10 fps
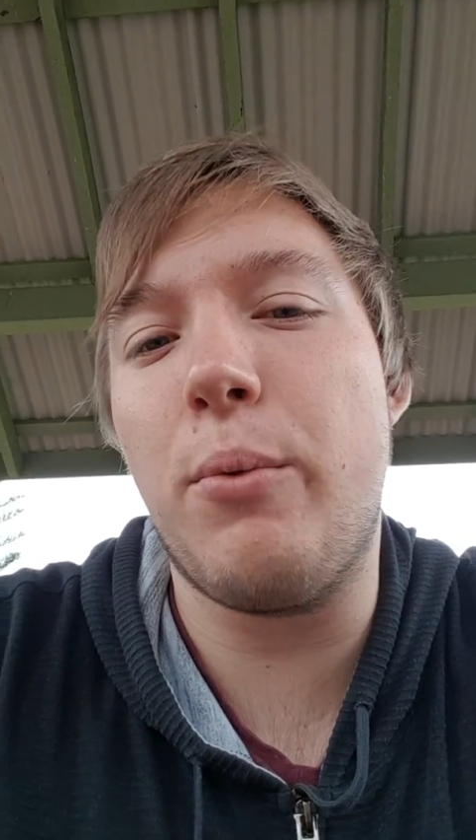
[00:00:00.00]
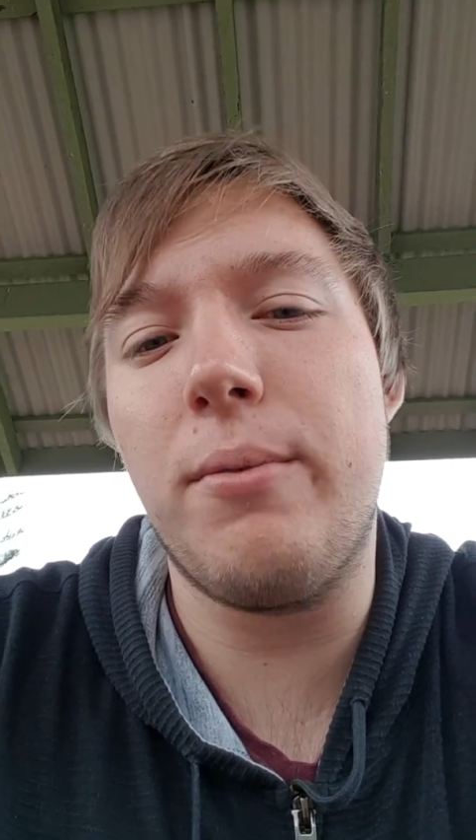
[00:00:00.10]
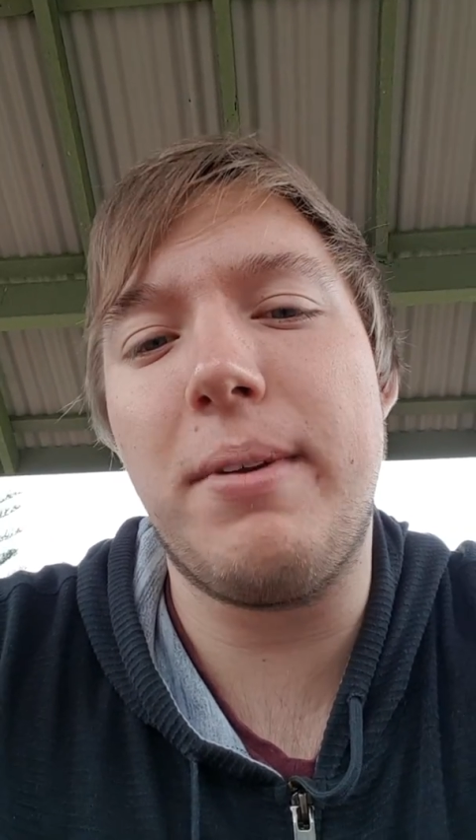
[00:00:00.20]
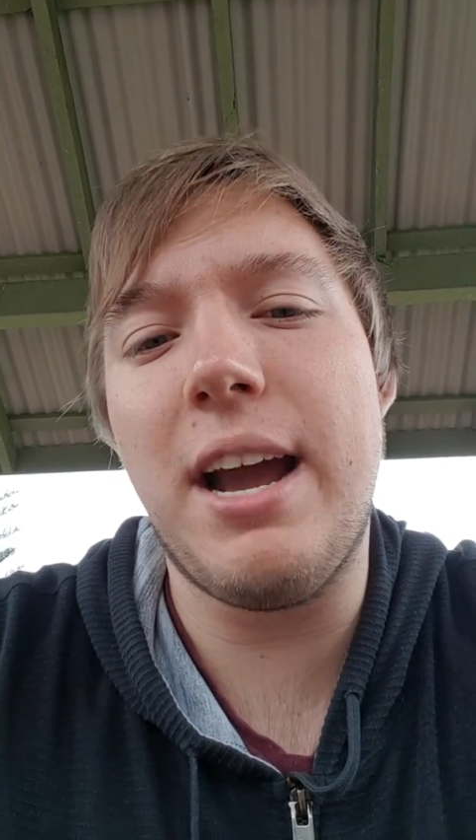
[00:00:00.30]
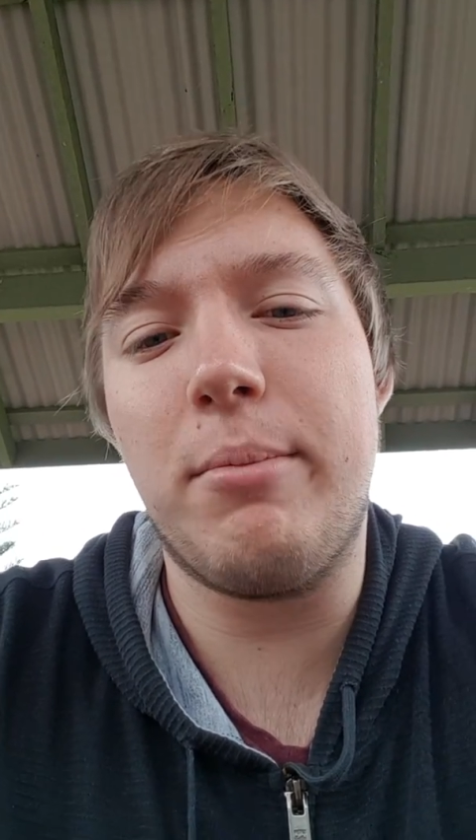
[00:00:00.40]

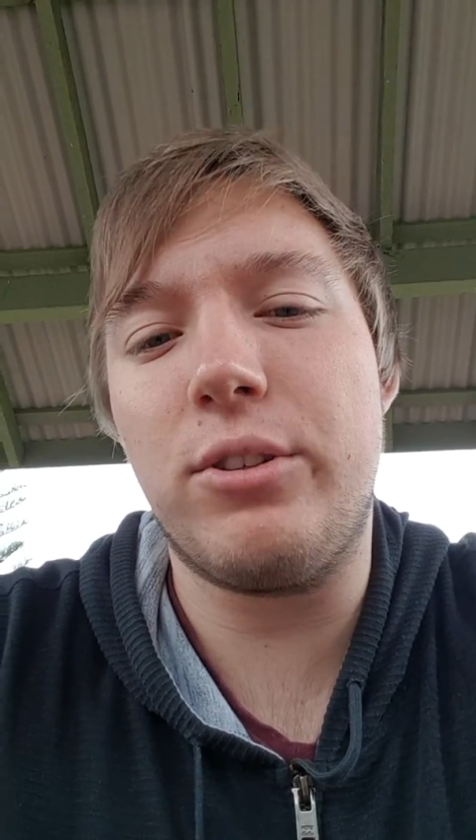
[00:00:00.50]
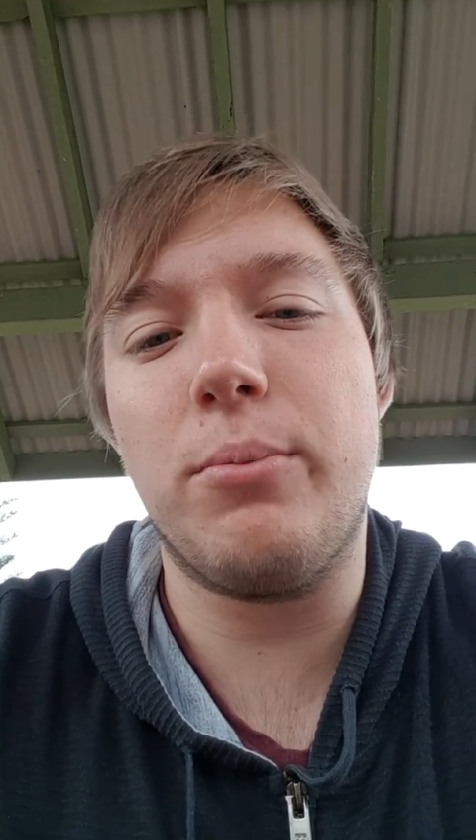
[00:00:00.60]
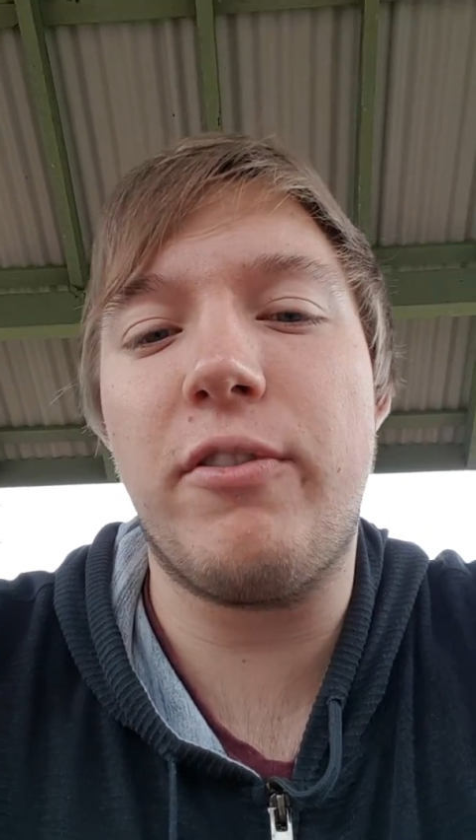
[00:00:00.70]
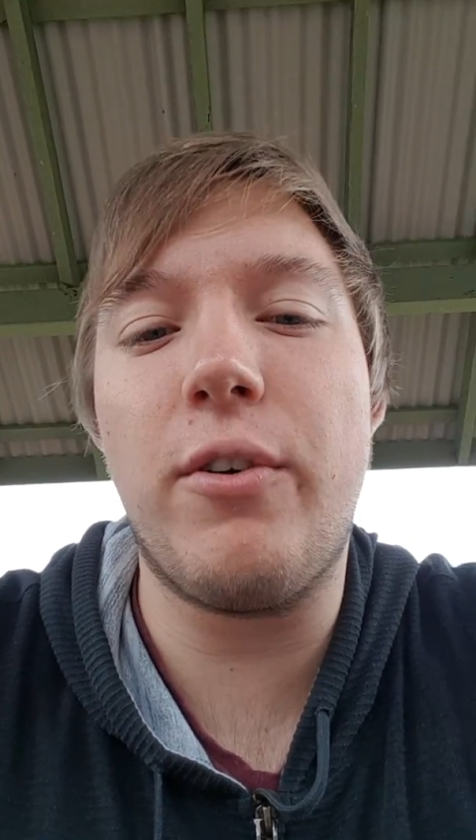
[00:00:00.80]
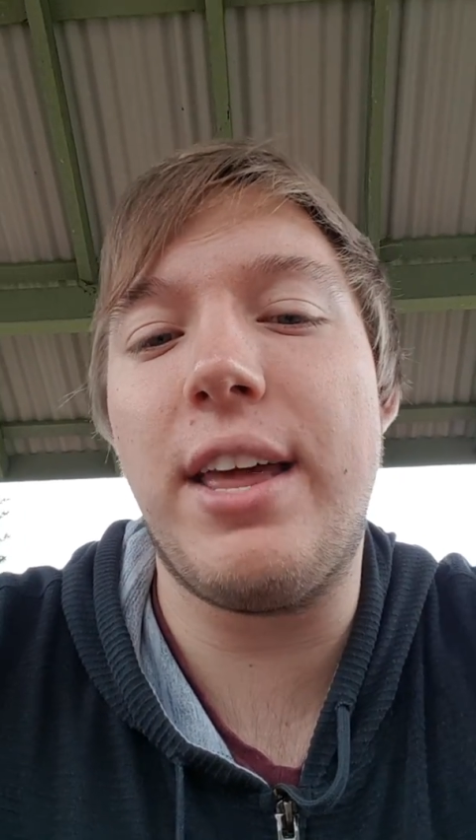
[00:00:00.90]
wouldn't be able
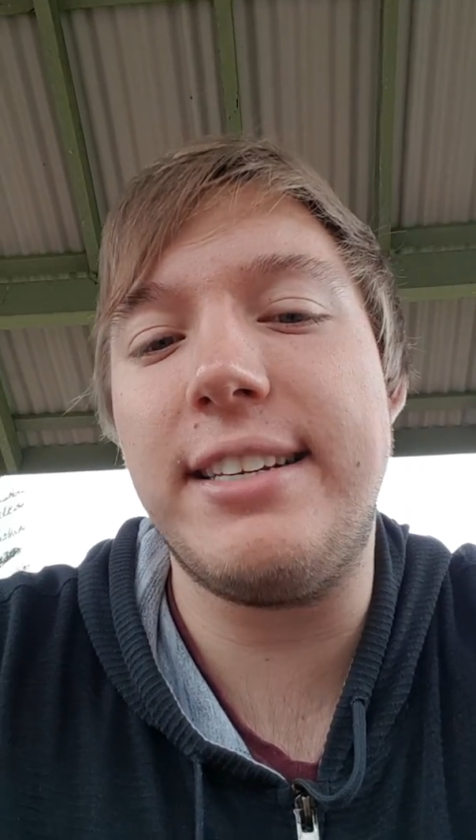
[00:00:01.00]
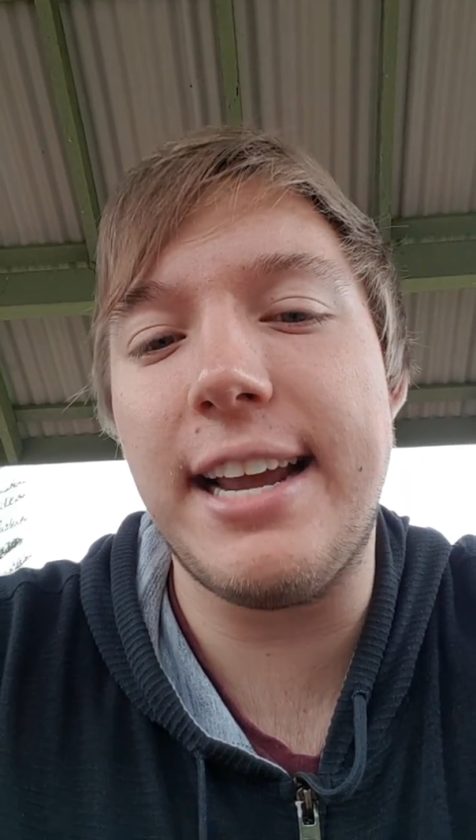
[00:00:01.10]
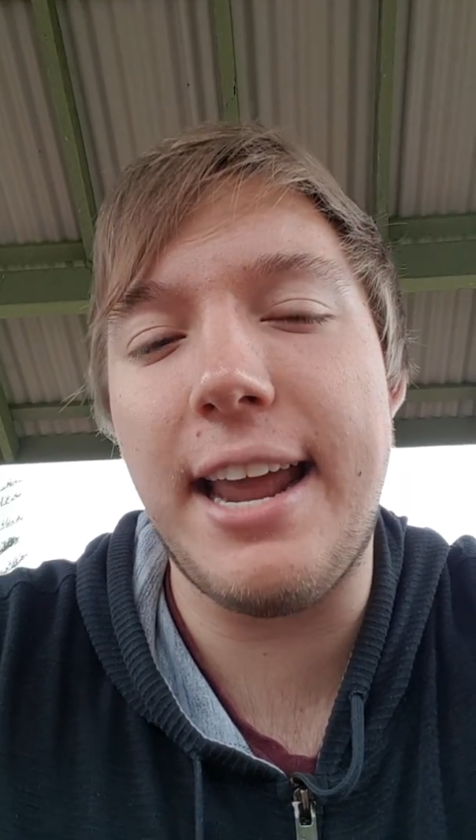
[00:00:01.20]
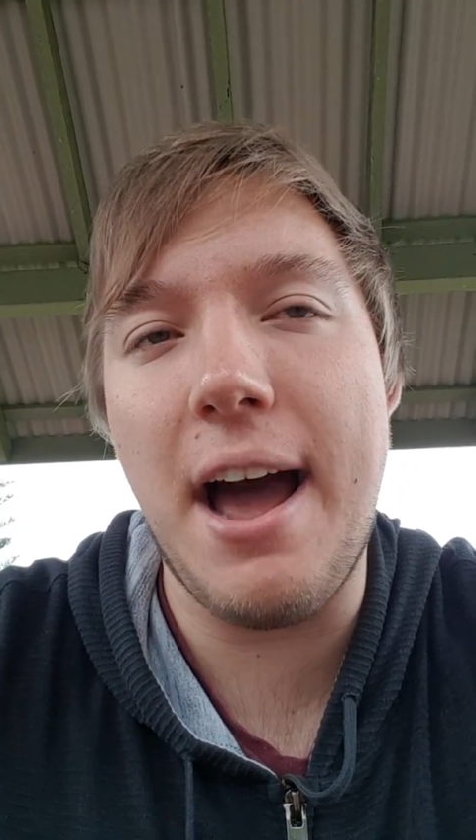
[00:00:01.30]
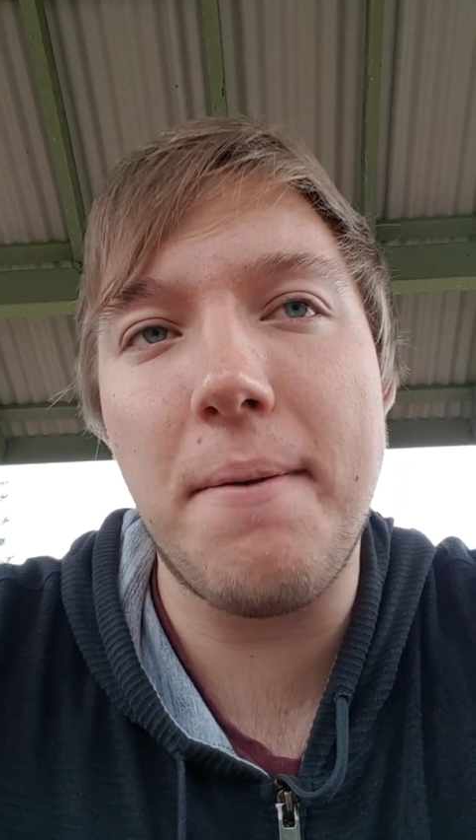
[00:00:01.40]
to before they
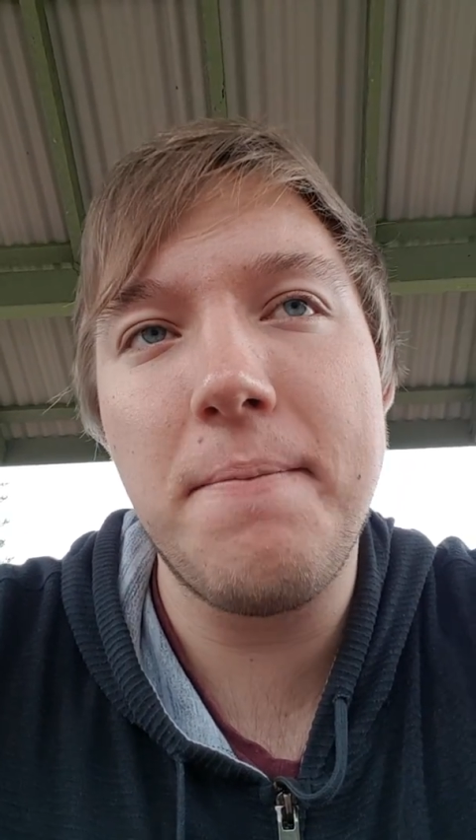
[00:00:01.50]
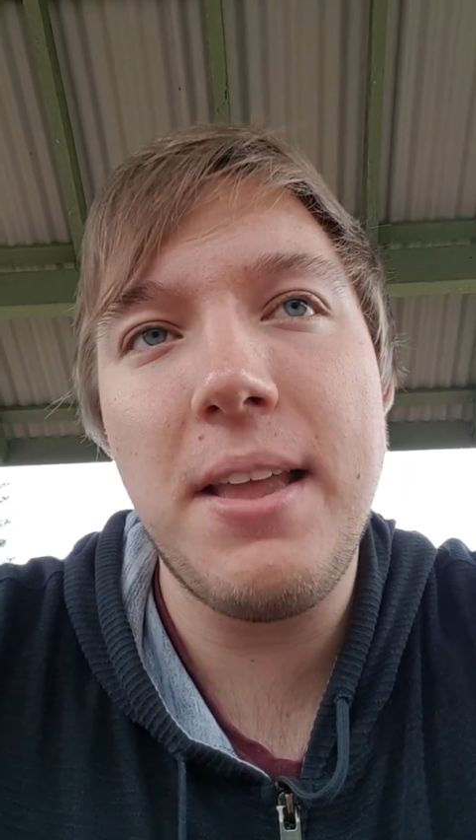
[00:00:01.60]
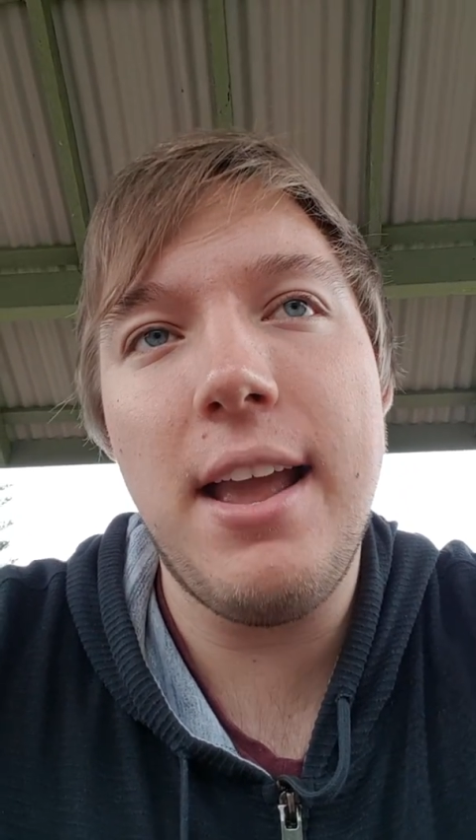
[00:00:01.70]
deck out.